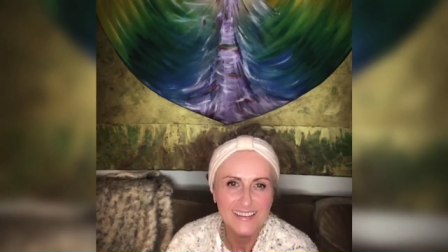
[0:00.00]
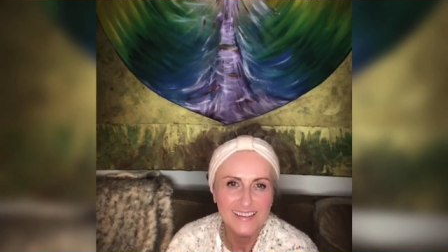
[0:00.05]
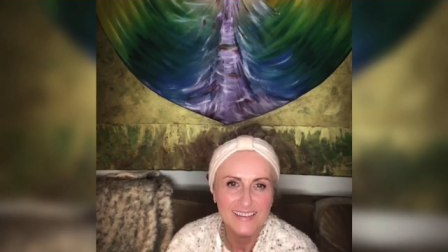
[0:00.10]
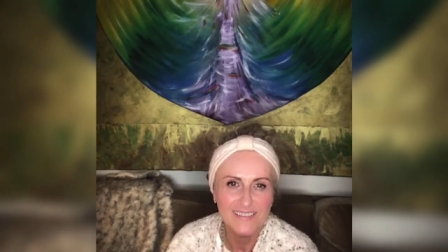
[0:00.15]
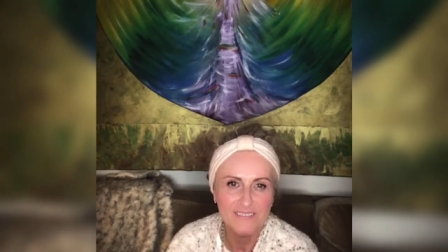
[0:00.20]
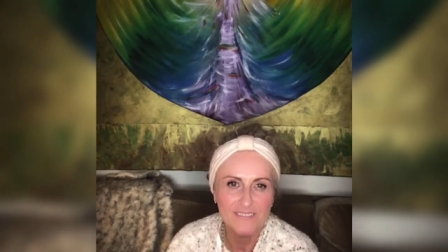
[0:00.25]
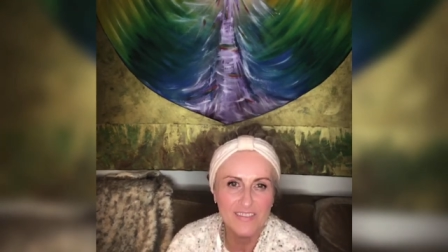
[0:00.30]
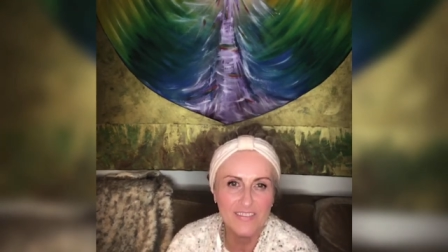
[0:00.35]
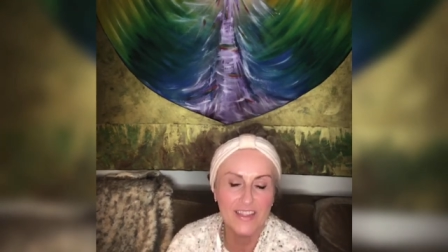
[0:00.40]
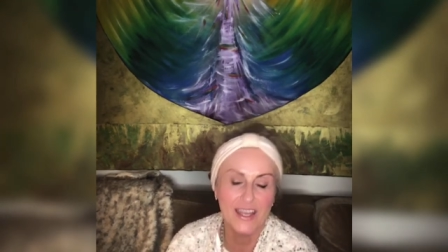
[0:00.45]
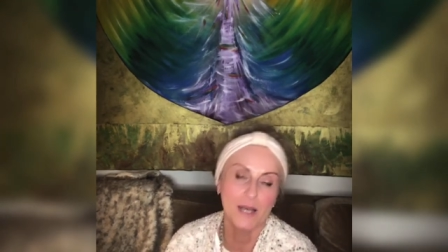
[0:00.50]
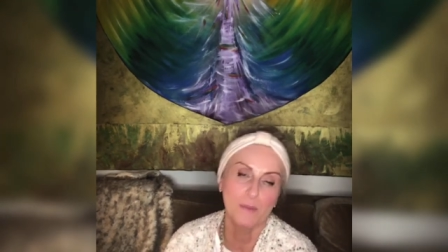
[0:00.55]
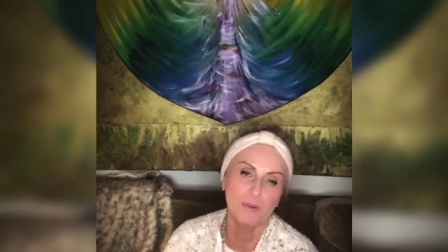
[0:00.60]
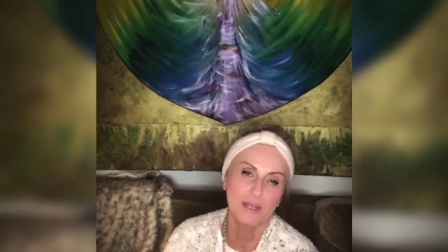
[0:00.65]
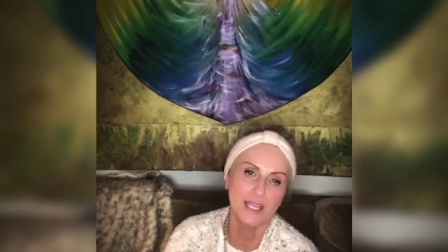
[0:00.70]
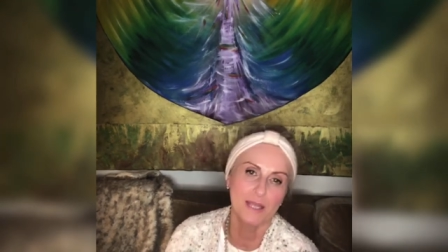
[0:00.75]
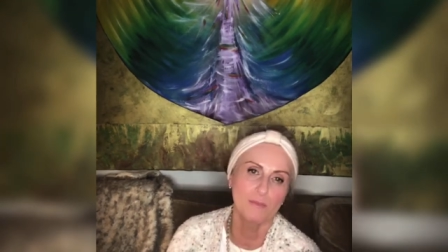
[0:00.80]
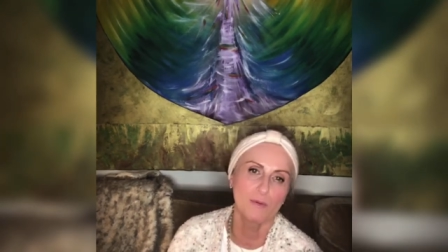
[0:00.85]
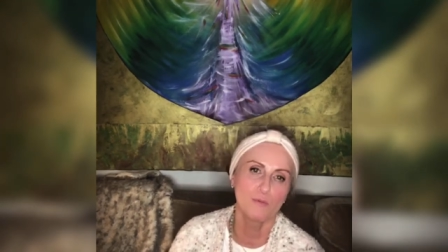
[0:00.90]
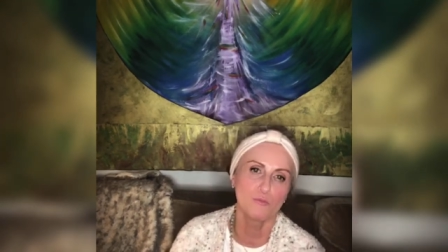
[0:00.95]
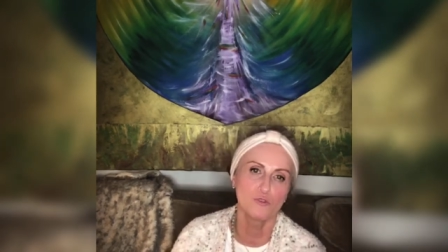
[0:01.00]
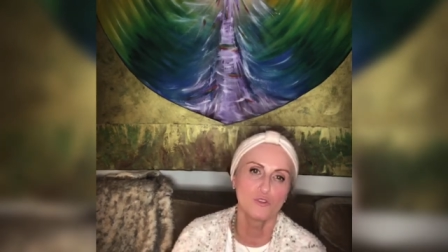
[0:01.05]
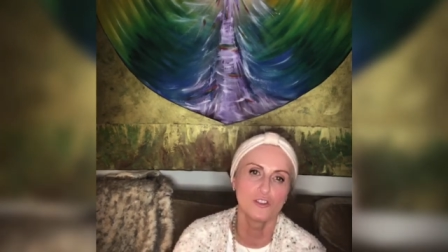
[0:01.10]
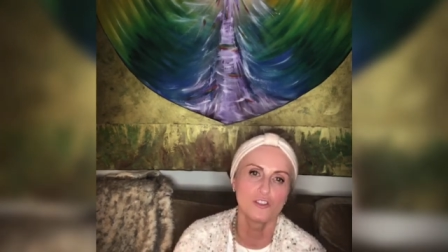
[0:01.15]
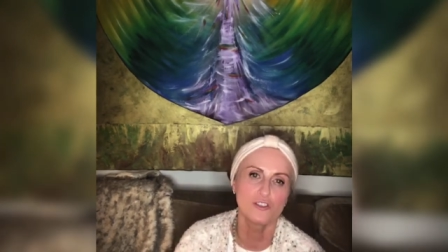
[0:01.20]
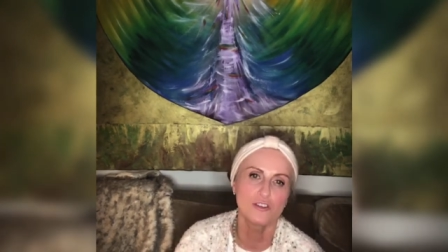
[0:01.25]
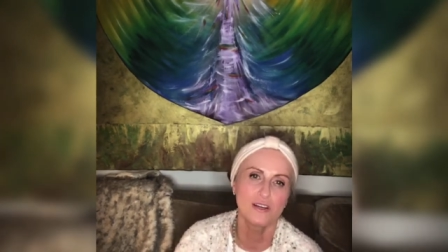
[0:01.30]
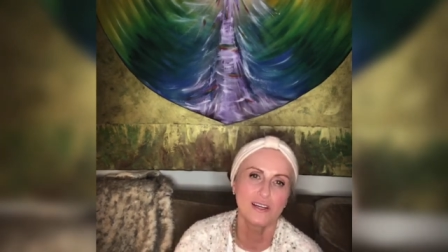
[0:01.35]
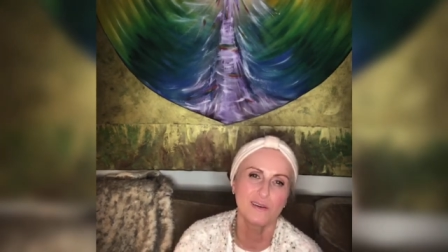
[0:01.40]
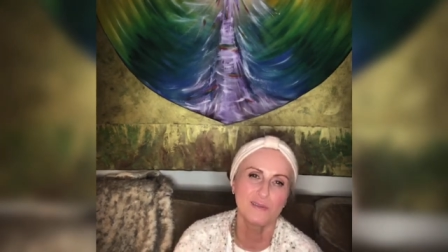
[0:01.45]
But then I became immune
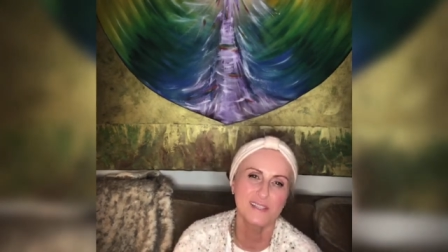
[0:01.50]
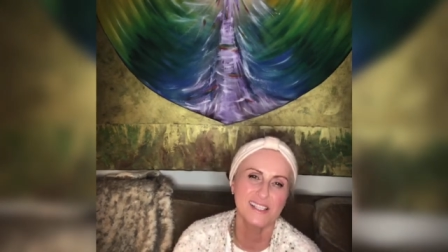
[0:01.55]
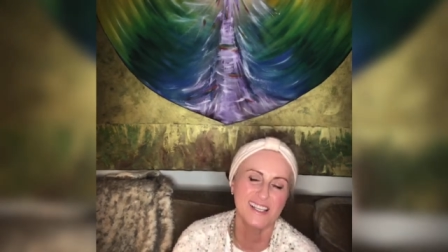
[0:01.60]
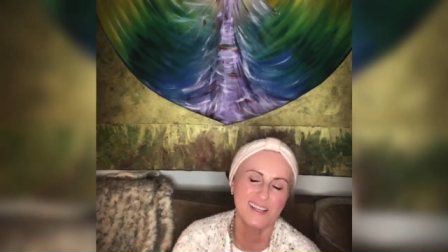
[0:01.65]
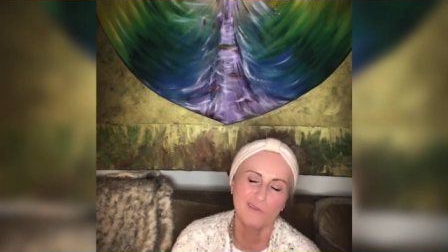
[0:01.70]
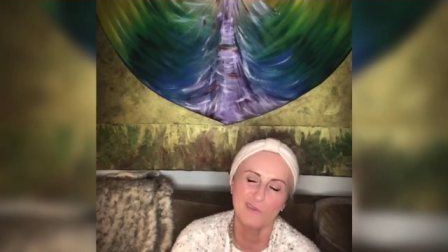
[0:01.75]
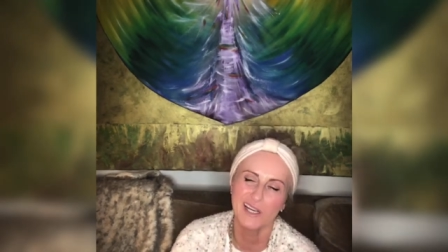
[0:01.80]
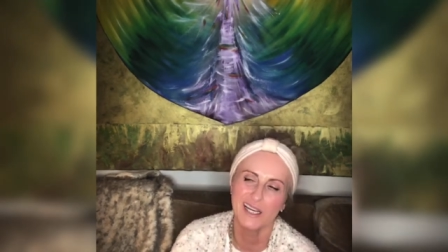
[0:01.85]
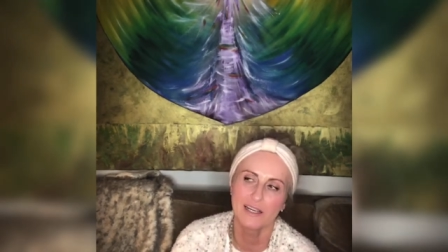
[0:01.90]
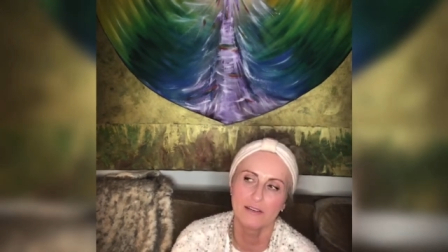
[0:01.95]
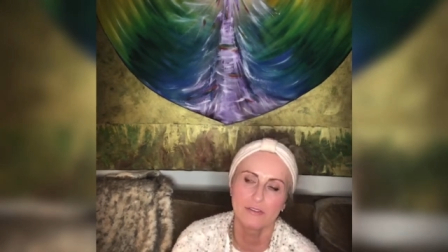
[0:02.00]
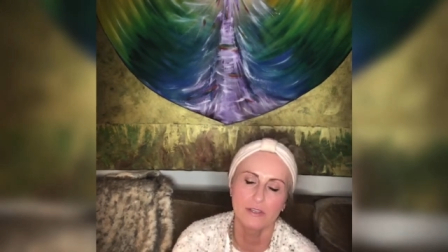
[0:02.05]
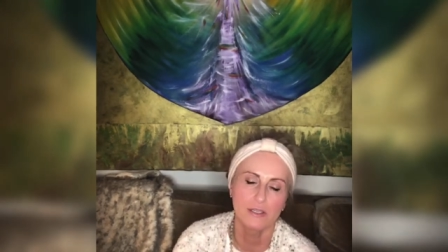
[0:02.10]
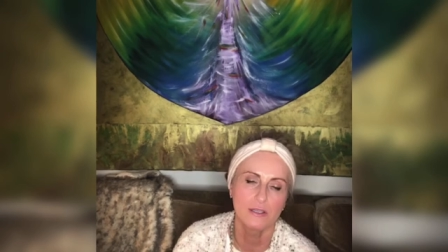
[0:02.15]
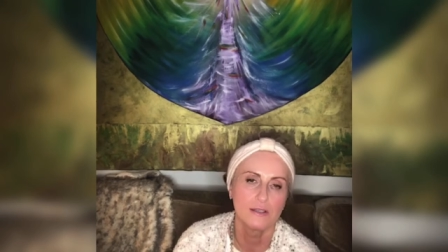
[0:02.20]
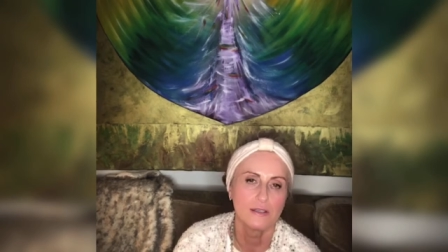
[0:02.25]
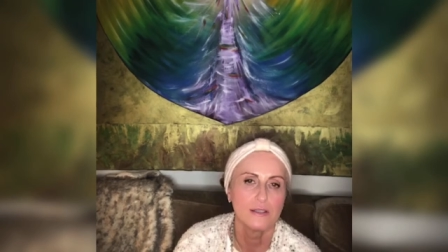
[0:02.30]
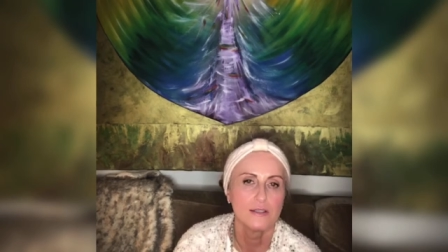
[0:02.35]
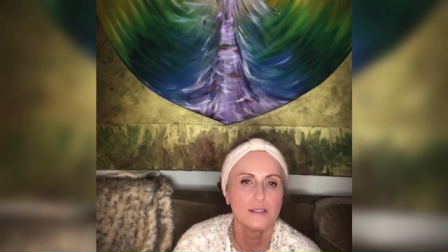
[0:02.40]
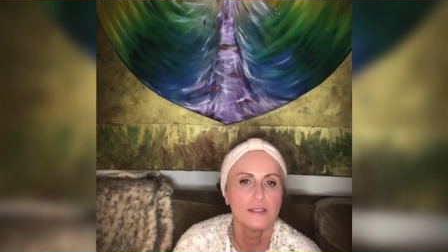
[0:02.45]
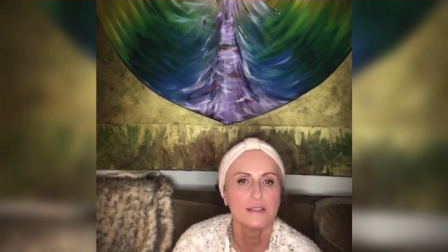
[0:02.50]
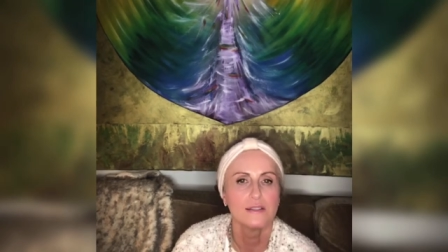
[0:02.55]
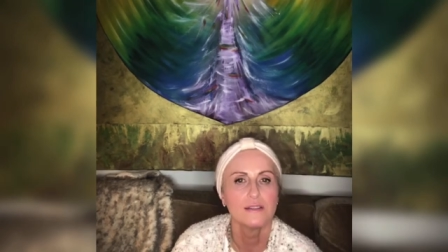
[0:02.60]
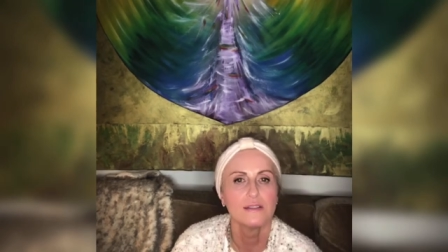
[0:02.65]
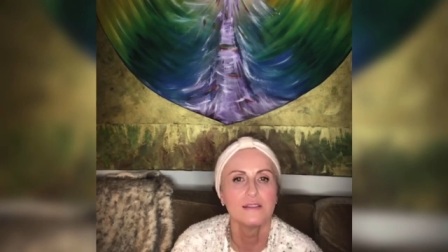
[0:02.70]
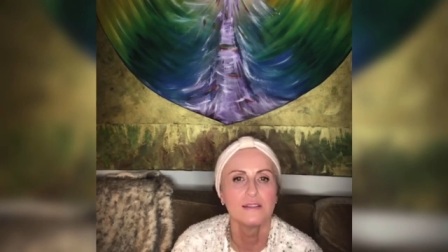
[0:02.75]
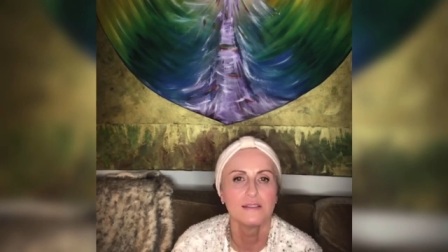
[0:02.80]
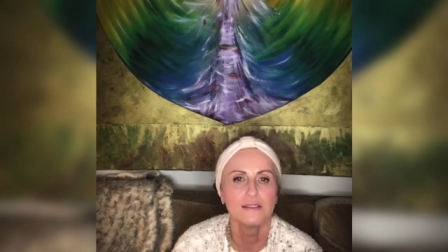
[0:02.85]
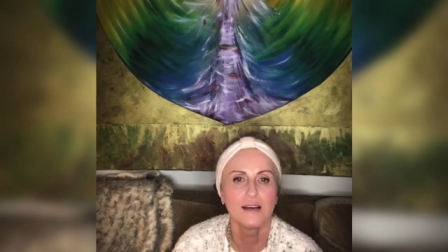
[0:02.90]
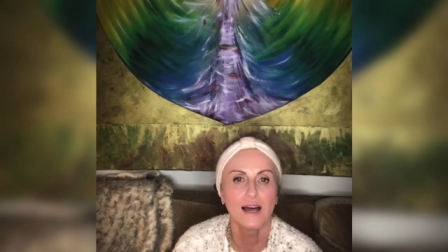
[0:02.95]
to it. I was like, whatever,
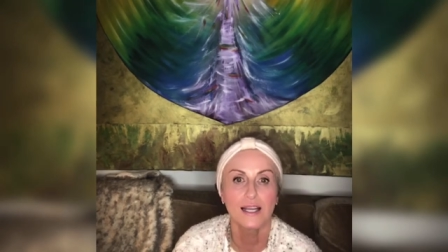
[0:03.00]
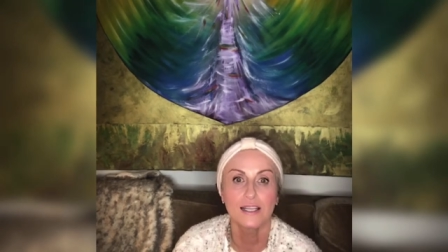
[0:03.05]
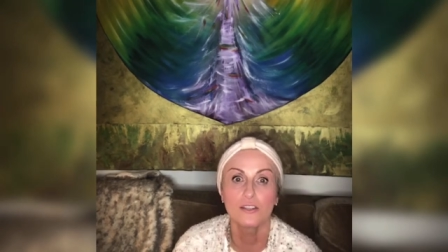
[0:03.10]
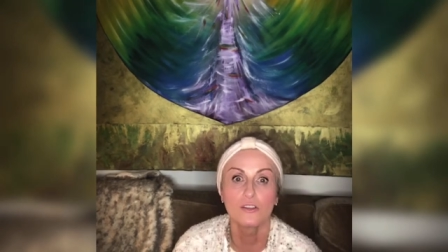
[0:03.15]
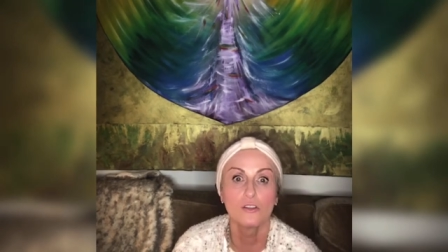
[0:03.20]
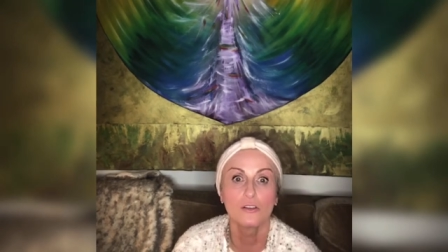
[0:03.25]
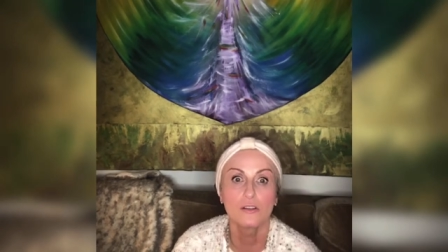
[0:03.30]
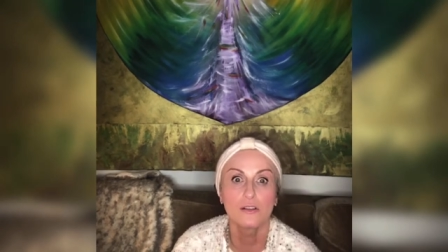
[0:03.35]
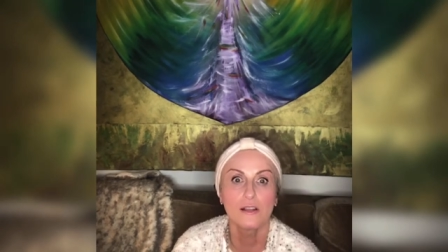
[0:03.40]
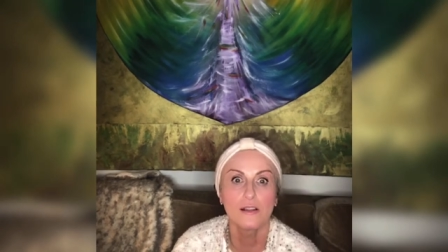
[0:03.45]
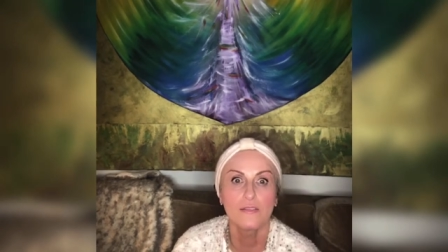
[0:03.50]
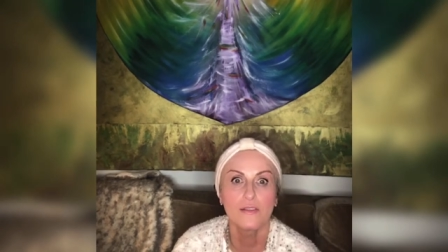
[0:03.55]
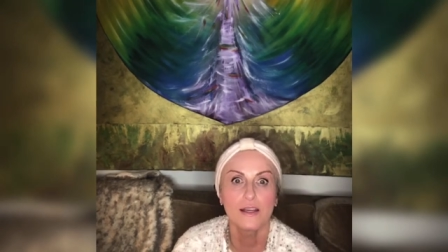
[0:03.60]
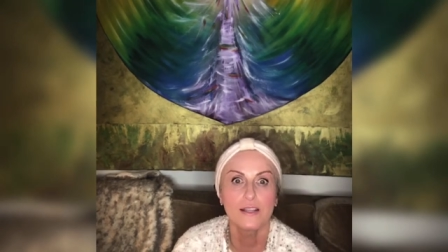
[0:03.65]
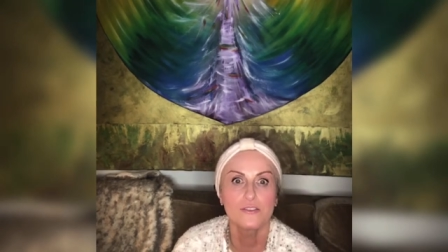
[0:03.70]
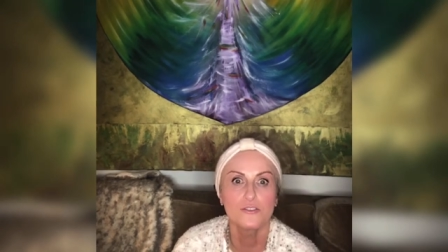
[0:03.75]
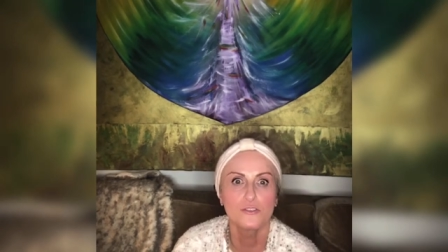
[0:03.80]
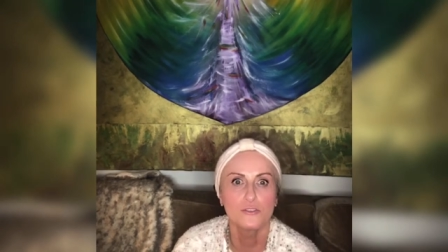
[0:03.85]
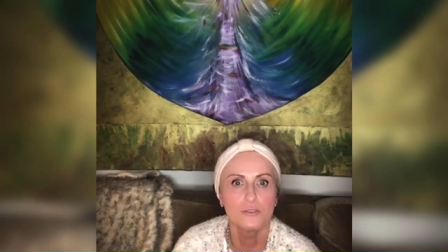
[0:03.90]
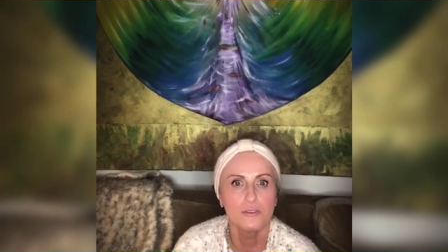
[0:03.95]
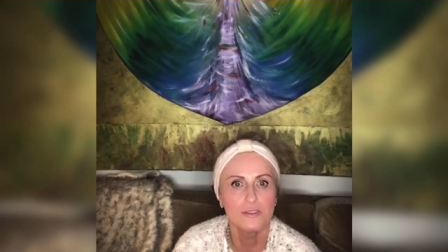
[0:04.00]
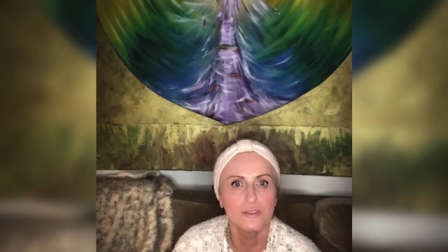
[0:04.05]
I can look like that too.